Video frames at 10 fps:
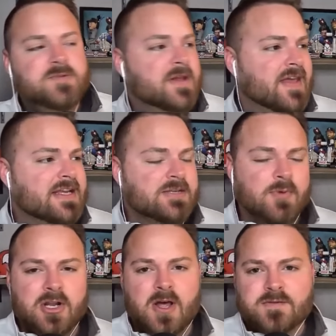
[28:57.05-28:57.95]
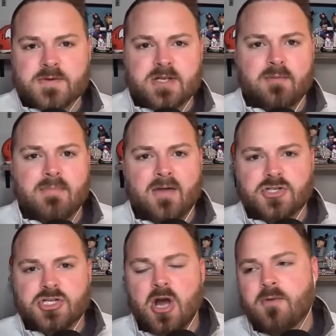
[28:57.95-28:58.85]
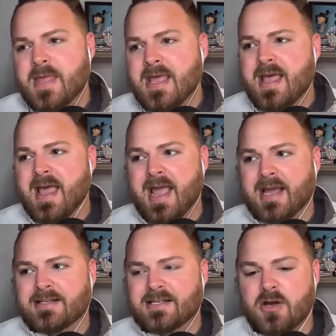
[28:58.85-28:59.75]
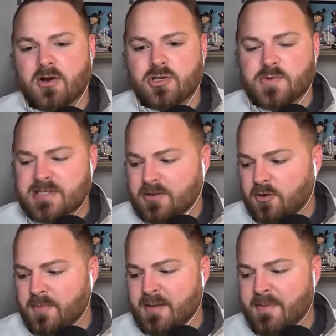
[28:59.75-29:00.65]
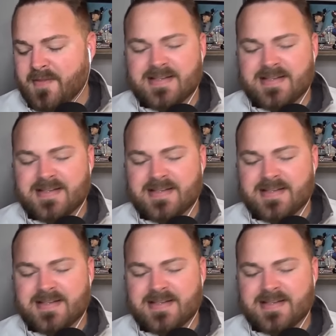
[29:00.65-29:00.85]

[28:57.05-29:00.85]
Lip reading: Big thanks to Brent Hubbs for stopping by the show and talking to us a little bit about the